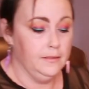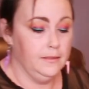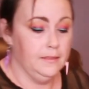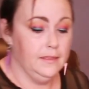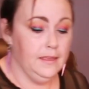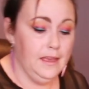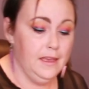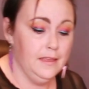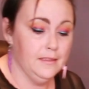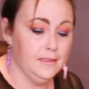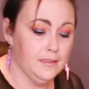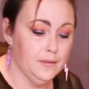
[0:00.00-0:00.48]

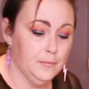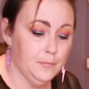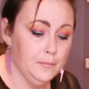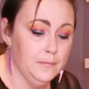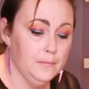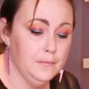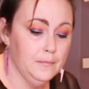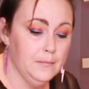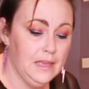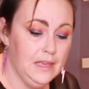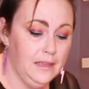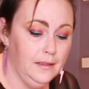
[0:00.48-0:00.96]
That's a
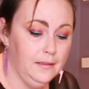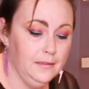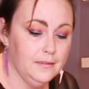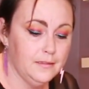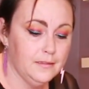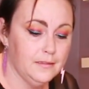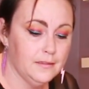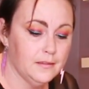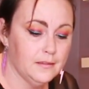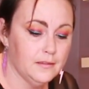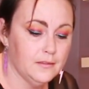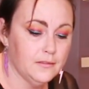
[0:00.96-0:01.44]

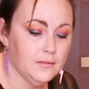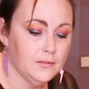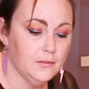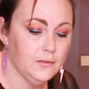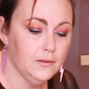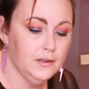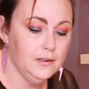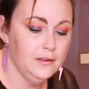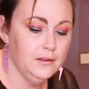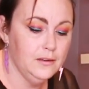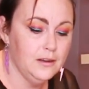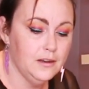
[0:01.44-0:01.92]
mess.
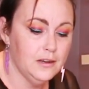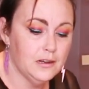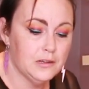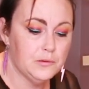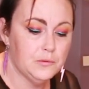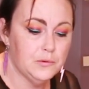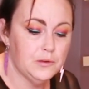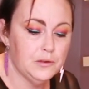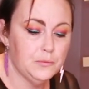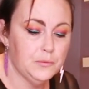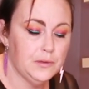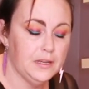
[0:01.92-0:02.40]
In an
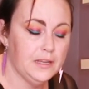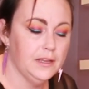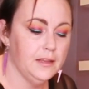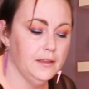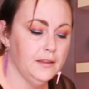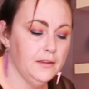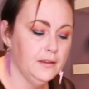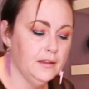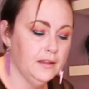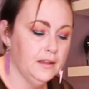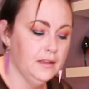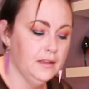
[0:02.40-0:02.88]
awkward way.